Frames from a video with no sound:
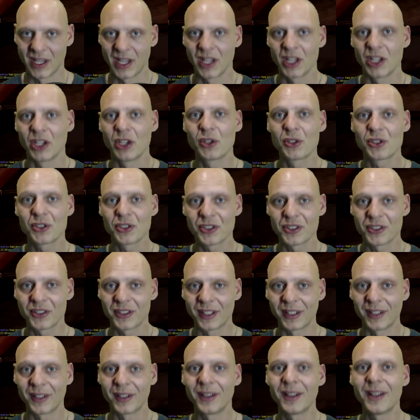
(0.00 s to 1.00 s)
You
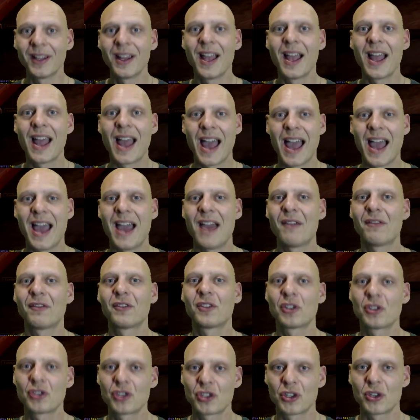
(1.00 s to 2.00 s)
still have to
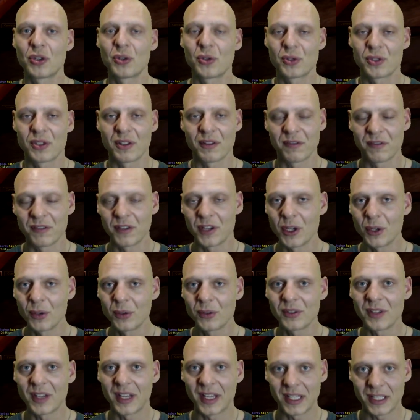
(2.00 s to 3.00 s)
choose a few
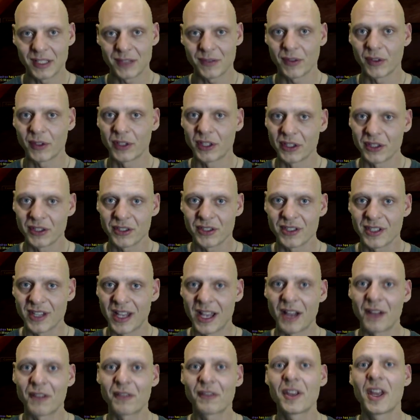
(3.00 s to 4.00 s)
things for
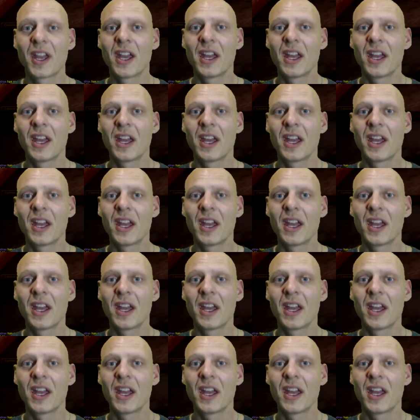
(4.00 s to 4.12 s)
yourself